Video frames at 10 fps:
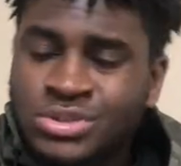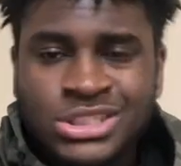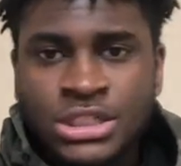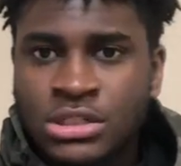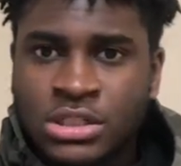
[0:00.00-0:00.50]

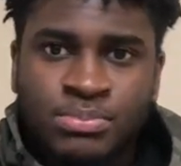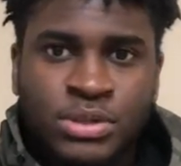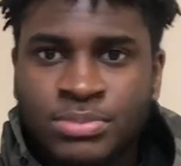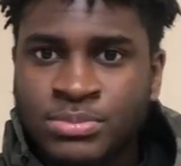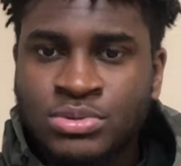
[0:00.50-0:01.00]
share it, get
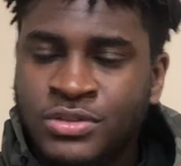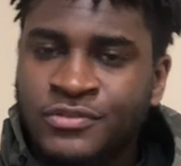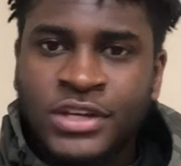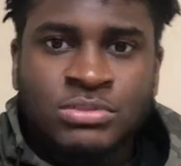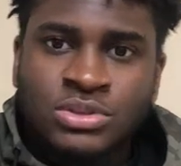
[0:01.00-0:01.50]
bring people to the
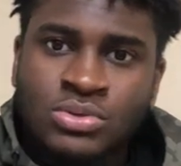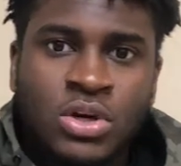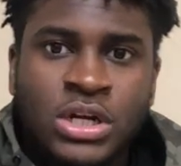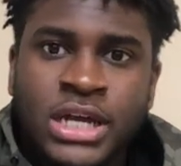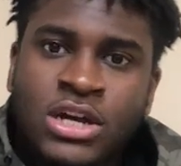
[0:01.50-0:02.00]
family, do all that.